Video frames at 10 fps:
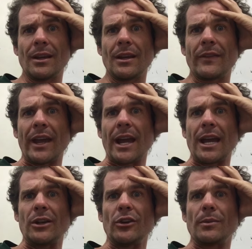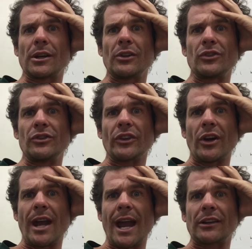They hate you because you
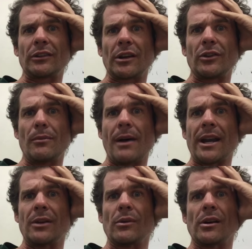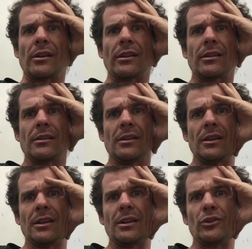don't act like your money worth.
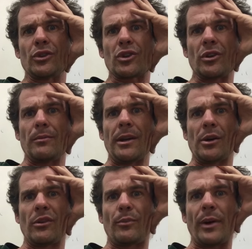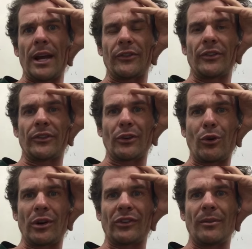You shouldn't mingle with peasants,
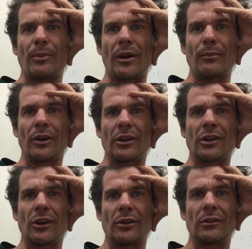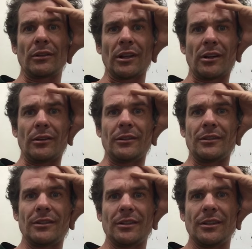according to the Bon Bon and Co. Lol.
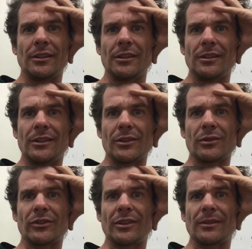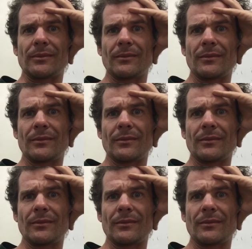Interesting.